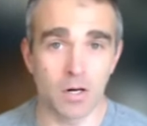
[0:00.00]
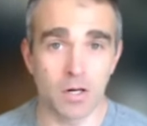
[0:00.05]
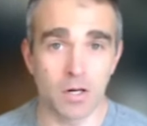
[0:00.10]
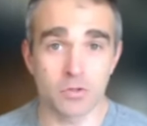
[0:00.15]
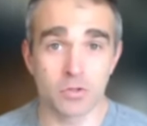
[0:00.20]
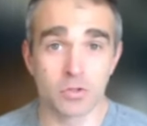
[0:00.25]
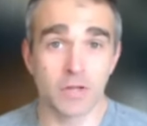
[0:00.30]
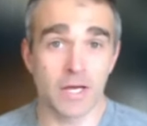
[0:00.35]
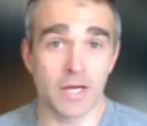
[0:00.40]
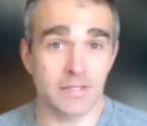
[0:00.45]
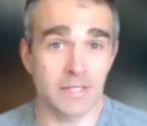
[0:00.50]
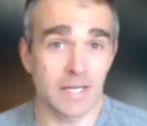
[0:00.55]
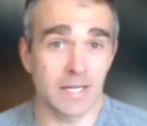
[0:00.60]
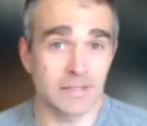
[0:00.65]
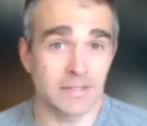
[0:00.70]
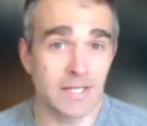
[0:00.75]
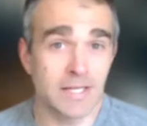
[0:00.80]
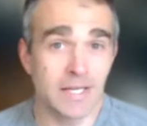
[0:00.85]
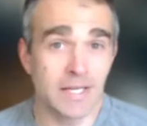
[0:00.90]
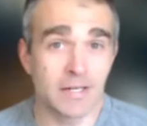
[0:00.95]

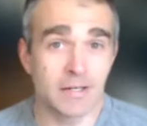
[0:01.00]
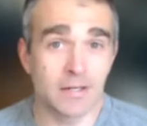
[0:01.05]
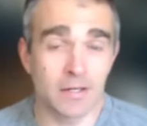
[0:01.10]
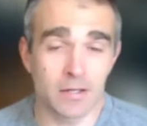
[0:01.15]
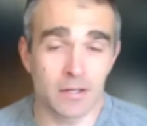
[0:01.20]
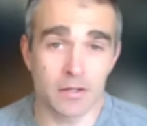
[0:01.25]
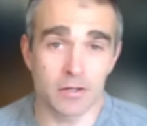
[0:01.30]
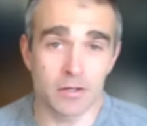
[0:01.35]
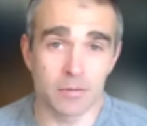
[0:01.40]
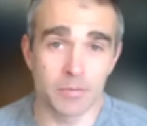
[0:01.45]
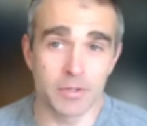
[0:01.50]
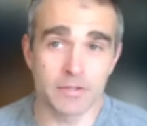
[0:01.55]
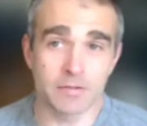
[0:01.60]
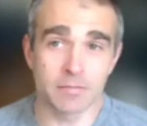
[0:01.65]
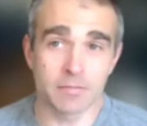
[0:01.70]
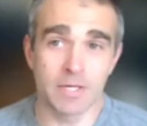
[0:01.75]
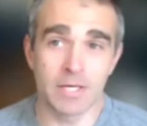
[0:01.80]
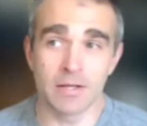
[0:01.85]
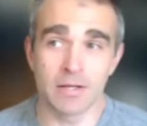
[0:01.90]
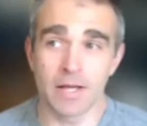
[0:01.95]
2018 a little bit to
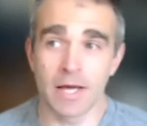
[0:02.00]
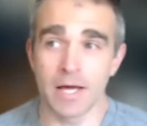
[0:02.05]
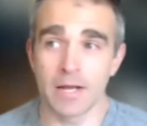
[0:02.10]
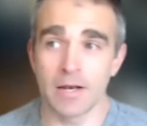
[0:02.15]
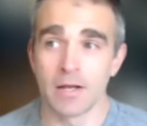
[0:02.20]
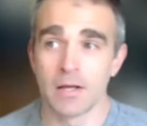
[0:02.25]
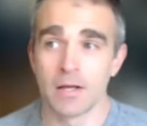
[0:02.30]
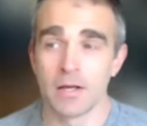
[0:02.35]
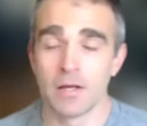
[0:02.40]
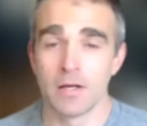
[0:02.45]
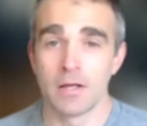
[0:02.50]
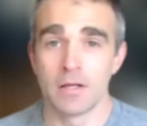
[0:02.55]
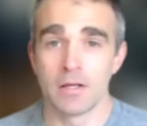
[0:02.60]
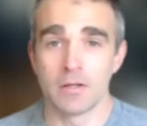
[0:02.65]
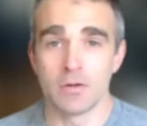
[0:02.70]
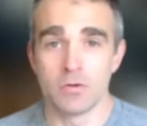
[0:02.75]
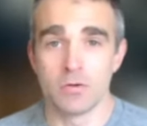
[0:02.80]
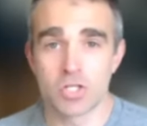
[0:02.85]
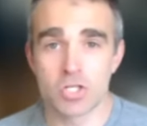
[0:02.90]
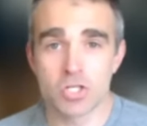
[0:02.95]
me, in that
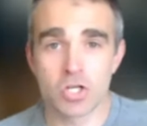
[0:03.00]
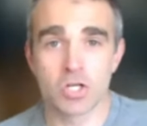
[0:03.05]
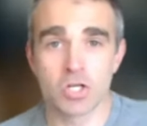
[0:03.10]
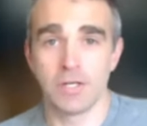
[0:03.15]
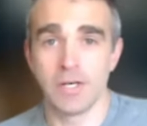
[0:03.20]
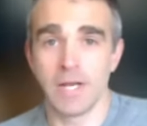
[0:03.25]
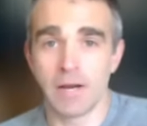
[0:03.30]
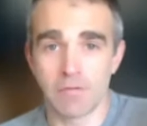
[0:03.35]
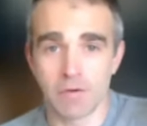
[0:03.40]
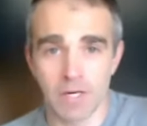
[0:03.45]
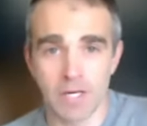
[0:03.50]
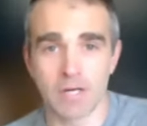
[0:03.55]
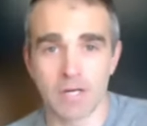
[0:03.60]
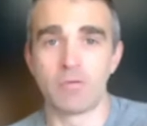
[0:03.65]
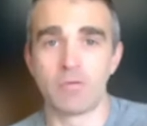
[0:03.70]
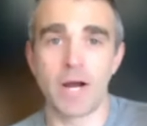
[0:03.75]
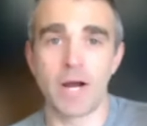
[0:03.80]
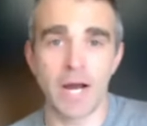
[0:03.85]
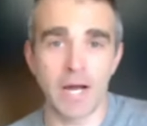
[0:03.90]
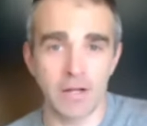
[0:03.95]
you just could never get a
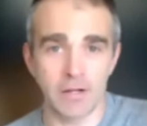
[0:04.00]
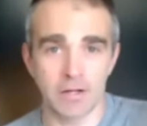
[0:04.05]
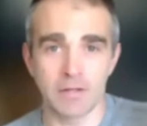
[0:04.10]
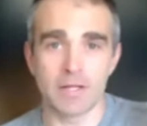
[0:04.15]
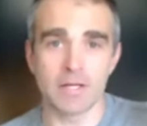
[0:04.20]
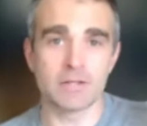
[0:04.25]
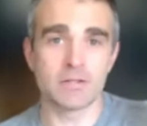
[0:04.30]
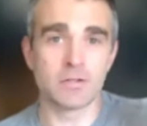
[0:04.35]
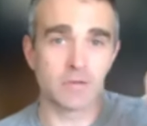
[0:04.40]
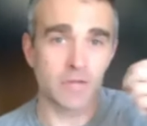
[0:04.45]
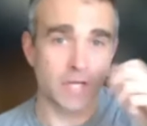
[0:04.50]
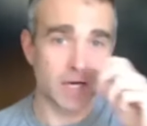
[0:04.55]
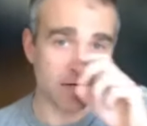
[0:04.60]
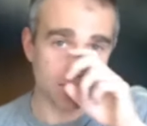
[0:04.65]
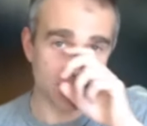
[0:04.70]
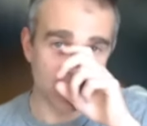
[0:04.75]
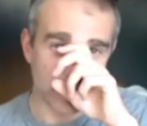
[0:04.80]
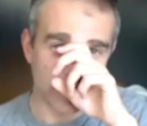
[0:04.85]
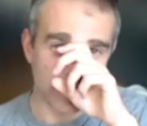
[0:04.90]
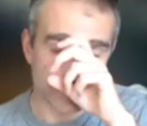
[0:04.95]
rally in that
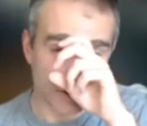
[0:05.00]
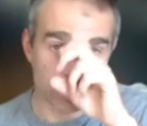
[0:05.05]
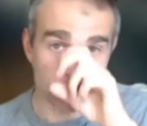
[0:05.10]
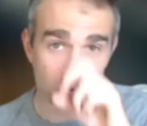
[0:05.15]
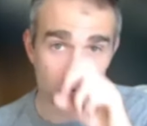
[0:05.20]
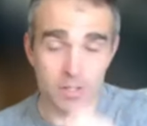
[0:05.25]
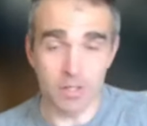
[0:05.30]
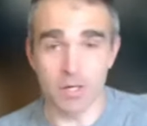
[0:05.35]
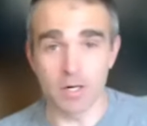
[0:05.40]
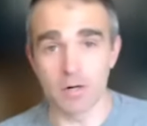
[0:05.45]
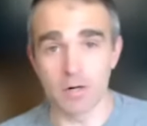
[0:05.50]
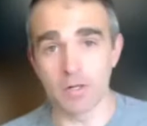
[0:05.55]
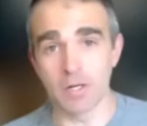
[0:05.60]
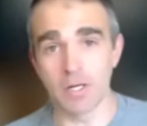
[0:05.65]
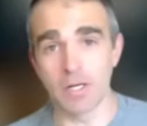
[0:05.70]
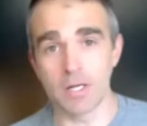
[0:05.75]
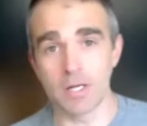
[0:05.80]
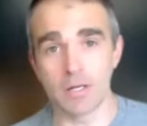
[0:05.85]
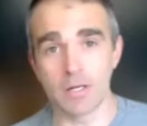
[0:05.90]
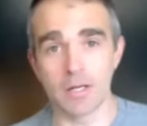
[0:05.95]
2018 window.
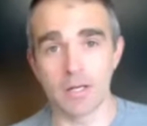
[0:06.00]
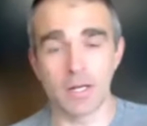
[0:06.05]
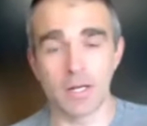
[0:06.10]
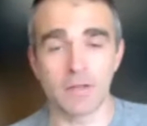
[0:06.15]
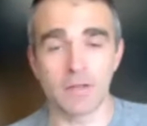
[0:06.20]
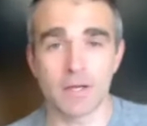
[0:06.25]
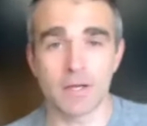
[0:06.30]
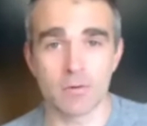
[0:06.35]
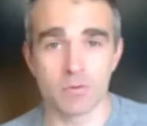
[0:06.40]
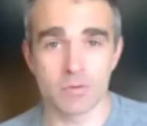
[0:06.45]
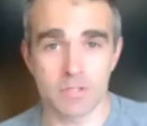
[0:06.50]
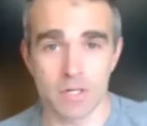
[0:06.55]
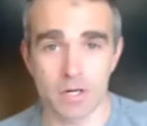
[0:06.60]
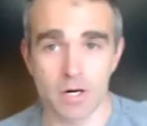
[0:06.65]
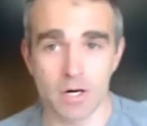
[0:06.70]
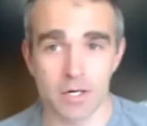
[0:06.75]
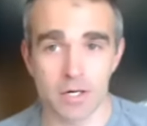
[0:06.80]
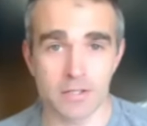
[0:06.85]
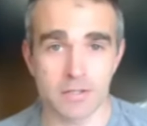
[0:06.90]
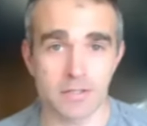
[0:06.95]
And I think it was in
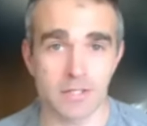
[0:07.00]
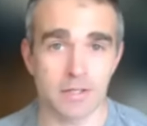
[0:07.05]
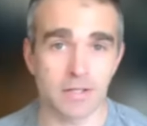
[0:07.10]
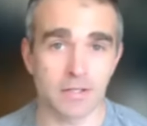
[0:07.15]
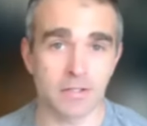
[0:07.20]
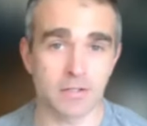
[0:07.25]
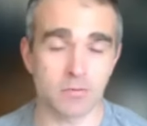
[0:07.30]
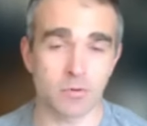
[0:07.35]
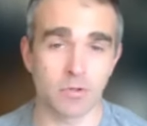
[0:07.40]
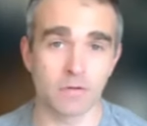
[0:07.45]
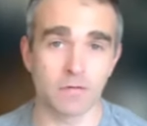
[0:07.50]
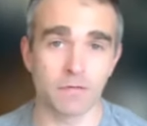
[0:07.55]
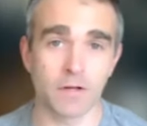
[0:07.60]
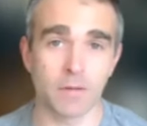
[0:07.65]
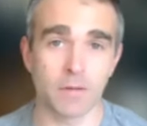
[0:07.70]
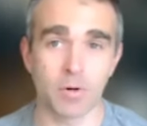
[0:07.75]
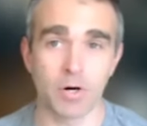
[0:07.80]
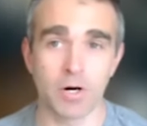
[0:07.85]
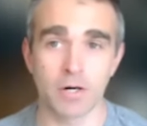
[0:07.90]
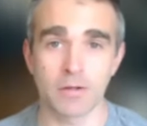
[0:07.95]
August that things really
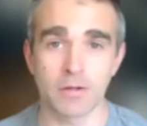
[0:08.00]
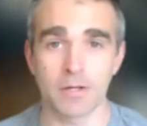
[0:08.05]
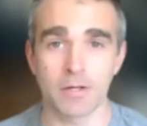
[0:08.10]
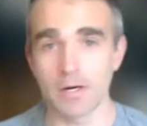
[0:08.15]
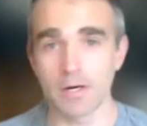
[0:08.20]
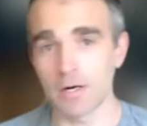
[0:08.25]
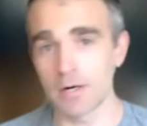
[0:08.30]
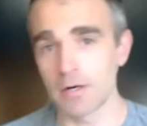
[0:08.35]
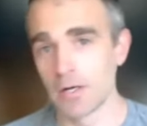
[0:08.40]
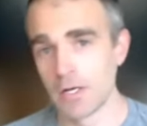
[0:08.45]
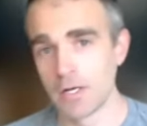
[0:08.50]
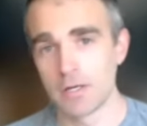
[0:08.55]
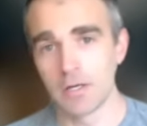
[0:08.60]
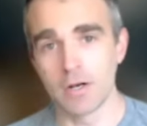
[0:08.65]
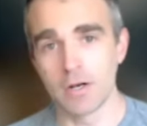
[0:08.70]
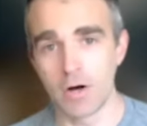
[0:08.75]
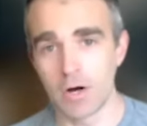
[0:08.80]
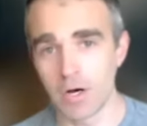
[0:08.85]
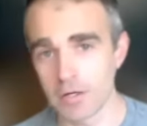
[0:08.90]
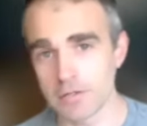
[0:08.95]
fell apart there. You
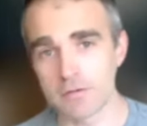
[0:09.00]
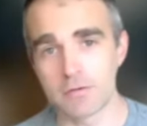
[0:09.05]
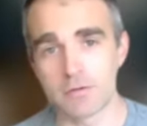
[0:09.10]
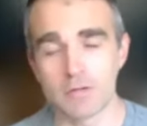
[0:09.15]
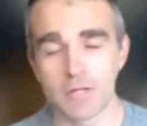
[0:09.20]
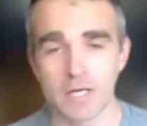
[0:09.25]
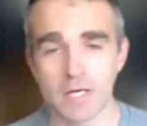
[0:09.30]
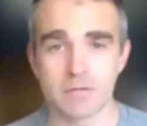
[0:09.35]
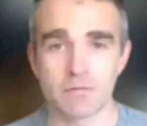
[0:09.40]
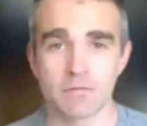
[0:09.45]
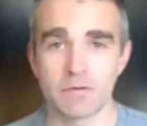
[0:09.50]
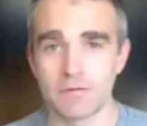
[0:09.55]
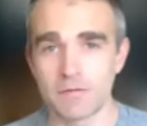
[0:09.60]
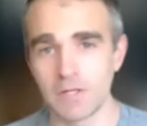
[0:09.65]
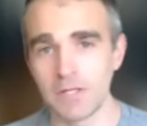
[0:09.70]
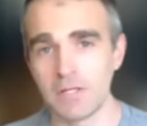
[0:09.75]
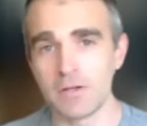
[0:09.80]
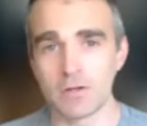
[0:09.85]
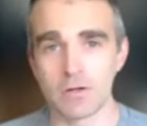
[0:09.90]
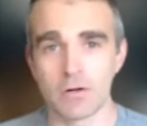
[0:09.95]
know, August
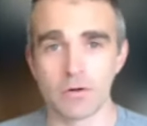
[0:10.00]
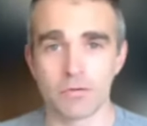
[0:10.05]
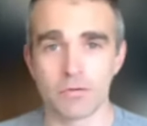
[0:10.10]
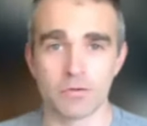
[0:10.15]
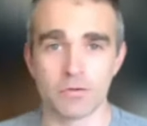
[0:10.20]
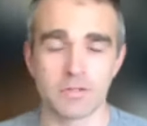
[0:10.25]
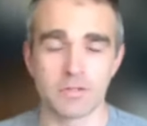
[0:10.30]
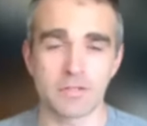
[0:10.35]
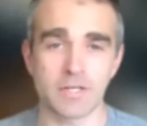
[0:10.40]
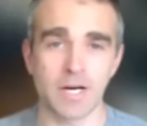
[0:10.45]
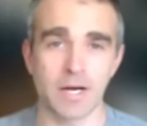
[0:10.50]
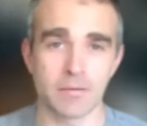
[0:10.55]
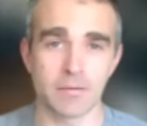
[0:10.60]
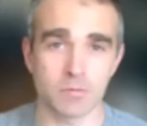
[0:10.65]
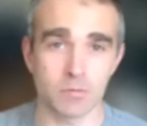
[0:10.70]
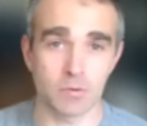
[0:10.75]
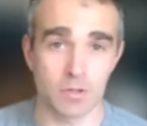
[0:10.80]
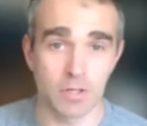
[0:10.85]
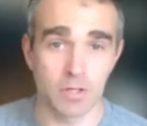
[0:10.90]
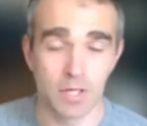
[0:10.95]
2015, you can go through these
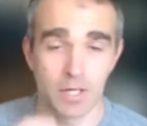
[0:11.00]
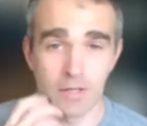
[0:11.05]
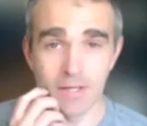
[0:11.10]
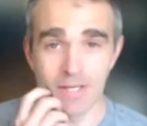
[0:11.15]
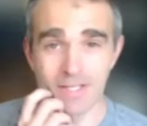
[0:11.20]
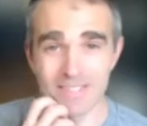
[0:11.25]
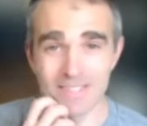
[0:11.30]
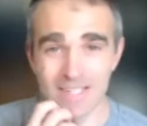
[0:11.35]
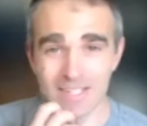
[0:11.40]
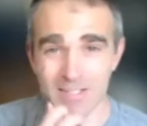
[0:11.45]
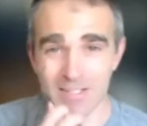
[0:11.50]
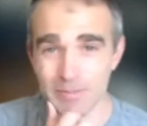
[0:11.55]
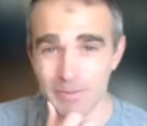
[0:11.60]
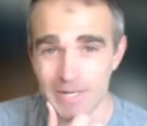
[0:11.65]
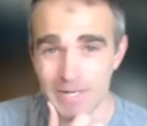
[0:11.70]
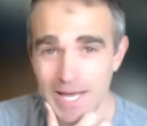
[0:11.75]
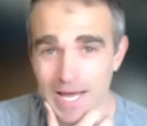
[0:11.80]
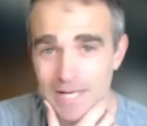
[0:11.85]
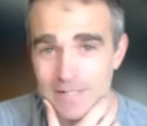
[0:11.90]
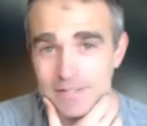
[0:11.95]
times where things get a little
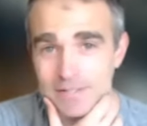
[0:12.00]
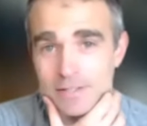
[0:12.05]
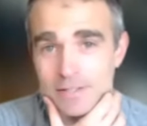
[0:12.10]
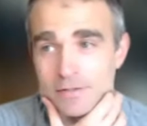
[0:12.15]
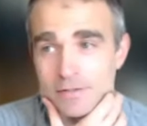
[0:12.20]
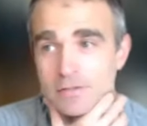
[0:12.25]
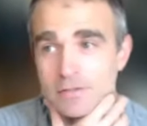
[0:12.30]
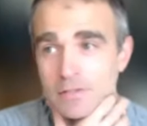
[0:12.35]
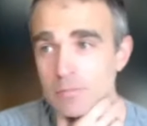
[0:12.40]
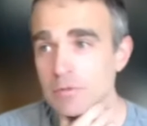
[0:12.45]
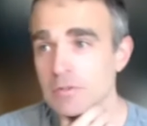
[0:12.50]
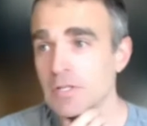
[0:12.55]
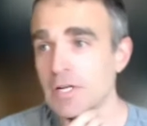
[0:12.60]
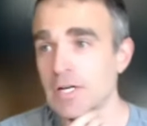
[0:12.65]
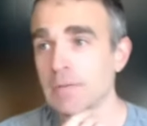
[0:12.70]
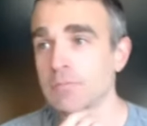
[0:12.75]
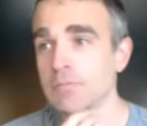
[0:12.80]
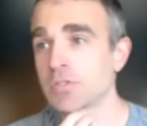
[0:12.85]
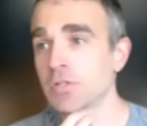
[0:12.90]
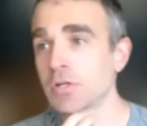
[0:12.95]
bit nasty in the
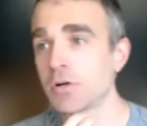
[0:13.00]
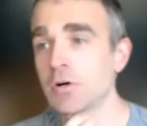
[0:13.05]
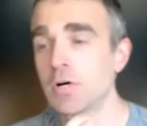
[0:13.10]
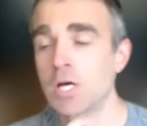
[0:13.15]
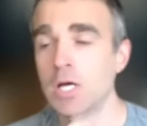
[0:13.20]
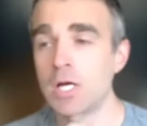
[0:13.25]
summertime. So